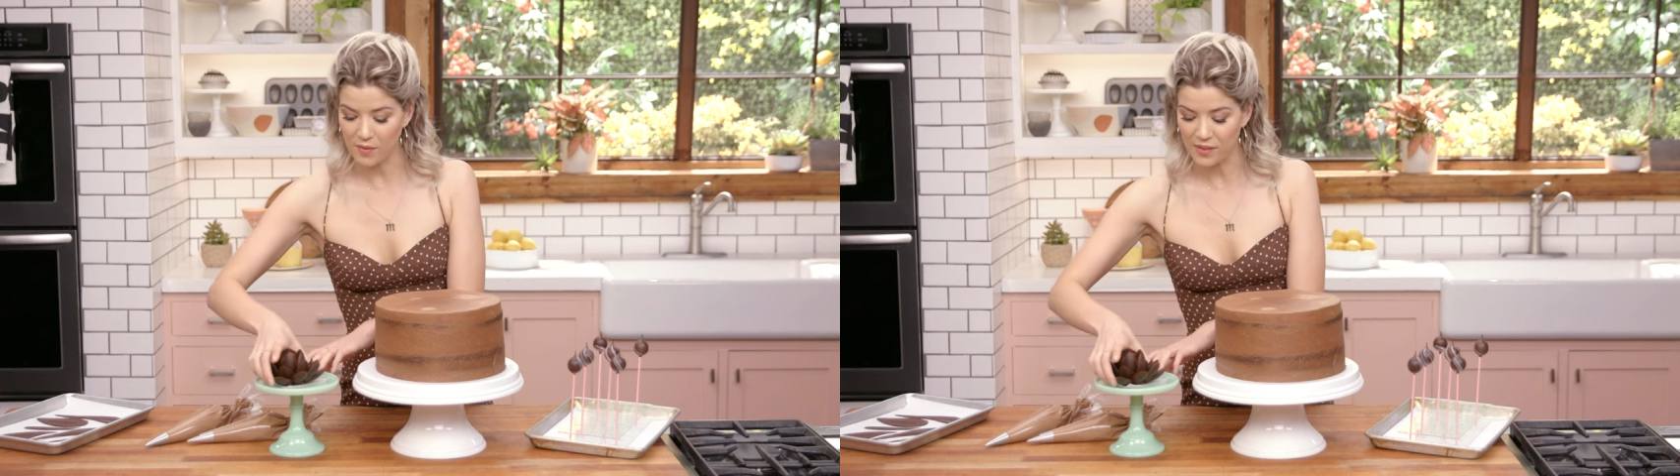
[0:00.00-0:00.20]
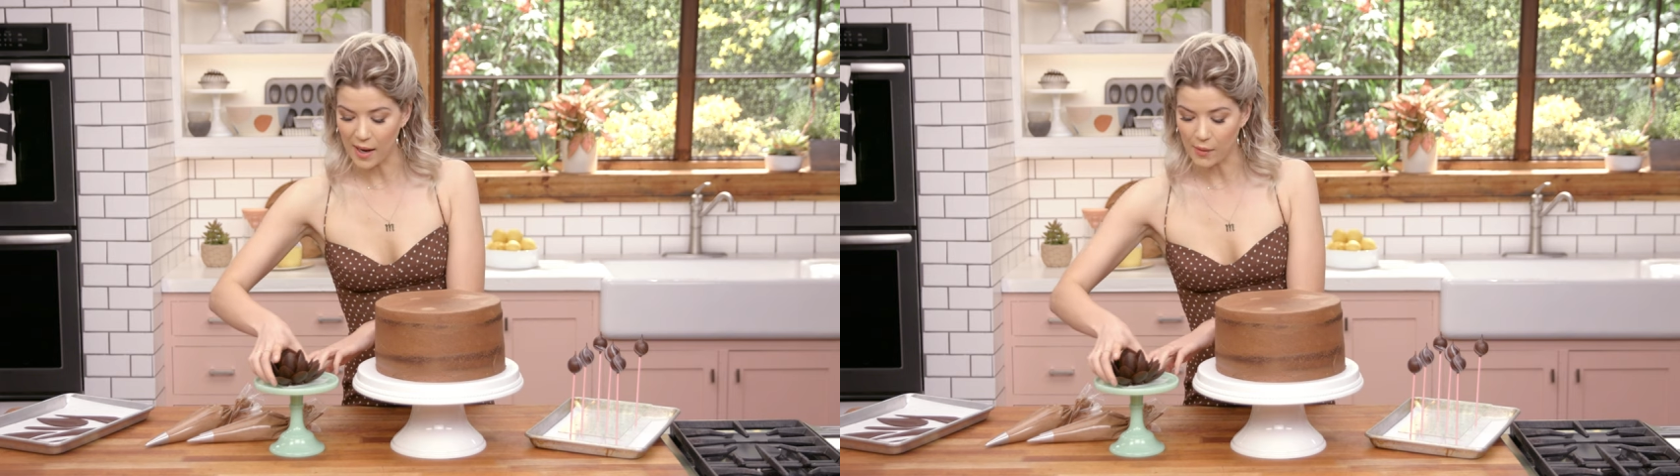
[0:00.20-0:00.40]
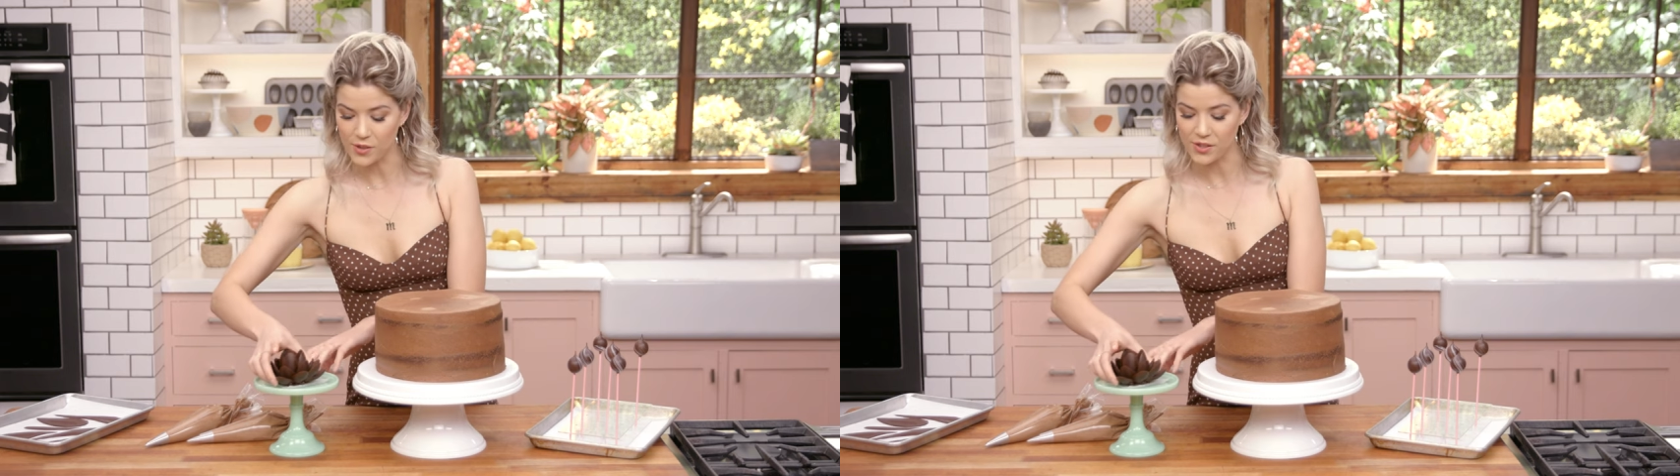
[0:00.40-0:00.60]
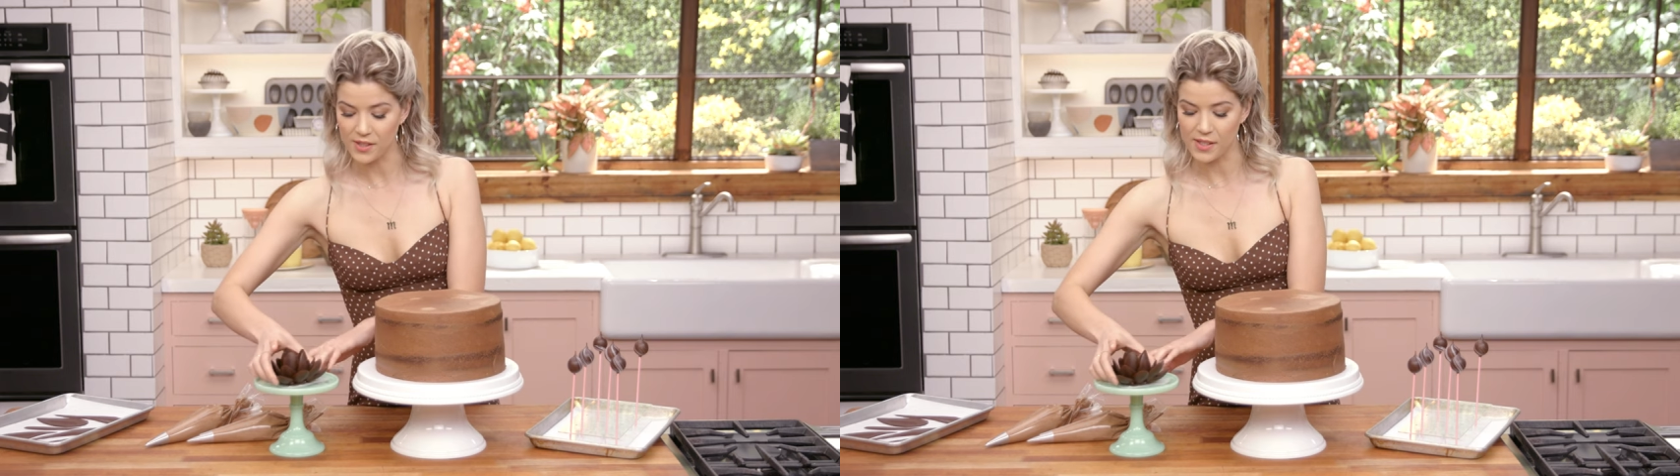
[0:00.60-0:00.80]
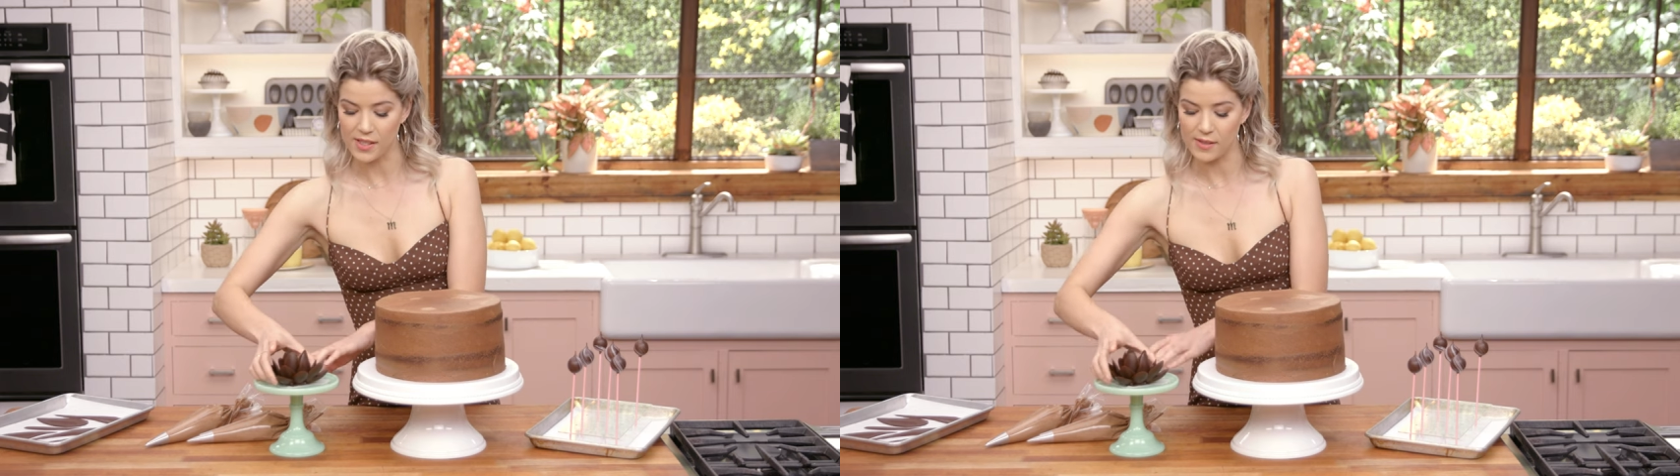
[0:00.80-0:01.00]
flower
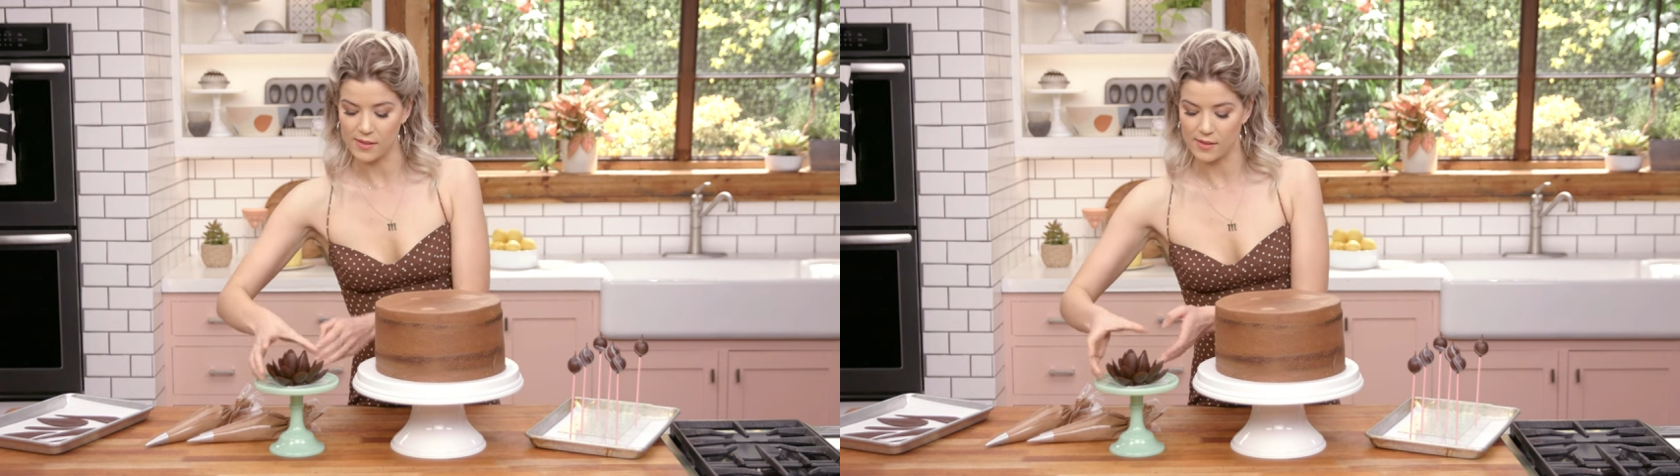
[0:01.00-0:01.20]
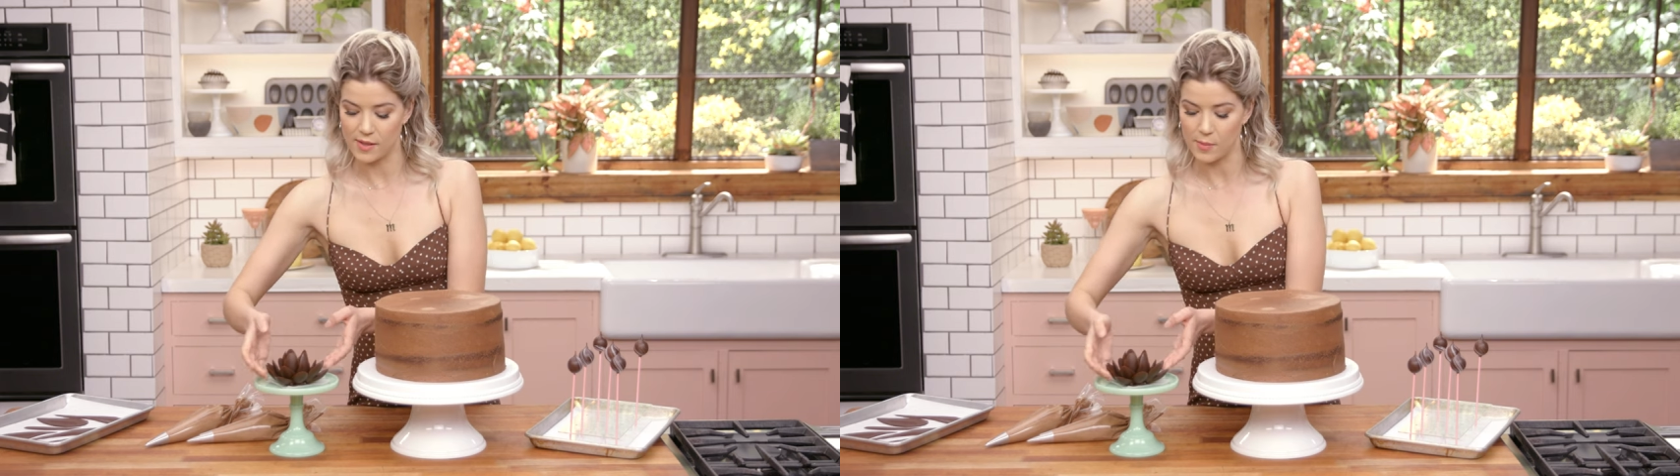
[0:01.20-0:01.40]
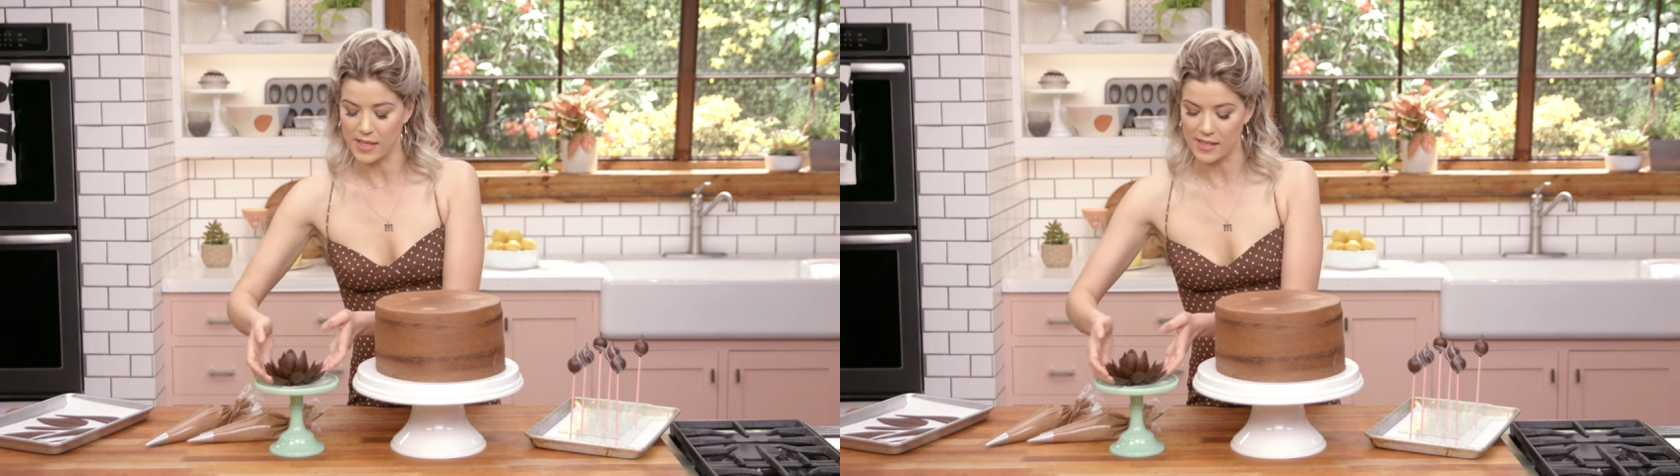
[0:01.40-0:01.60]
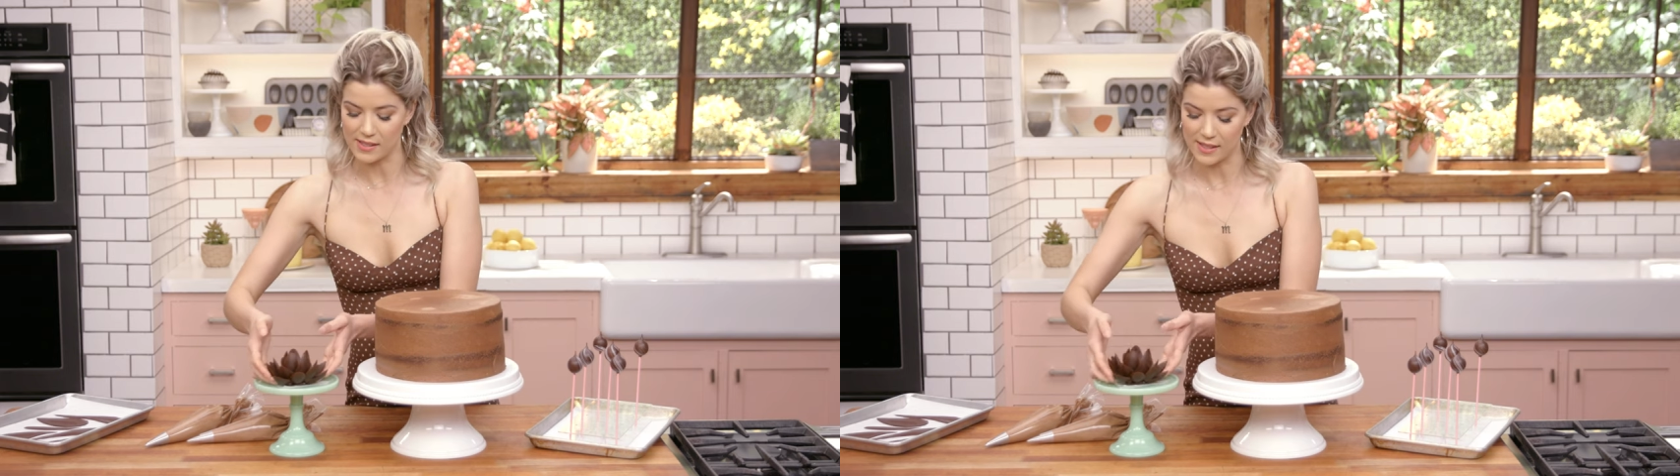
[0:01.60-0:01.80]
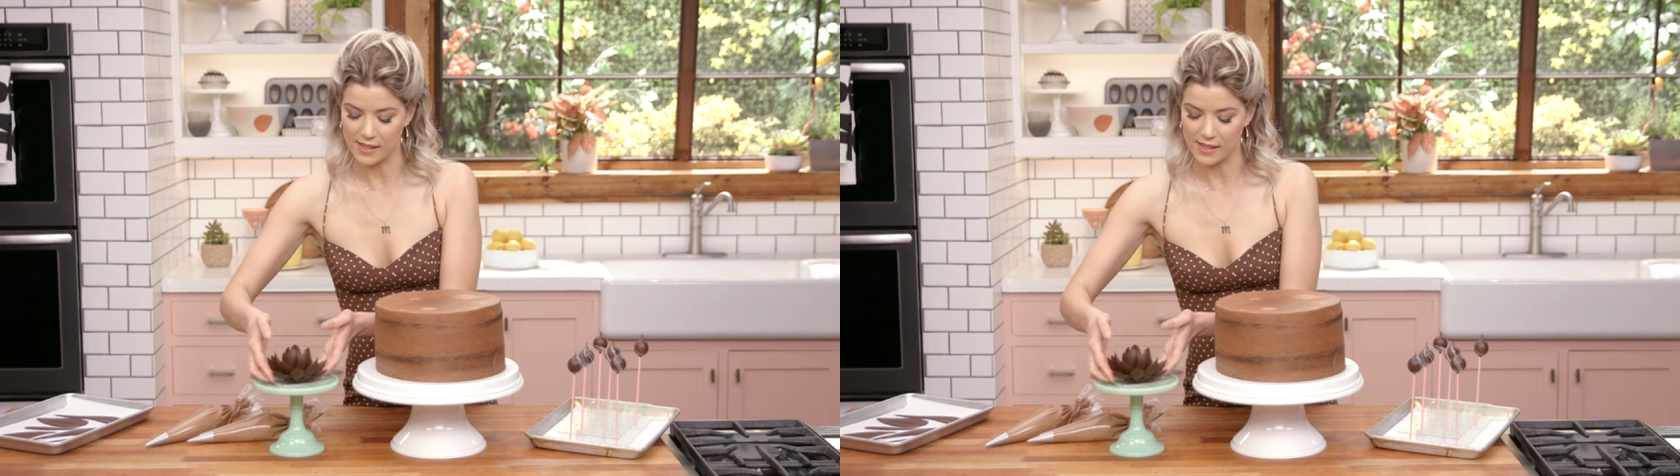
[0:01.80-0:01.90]
just cause it's the biggest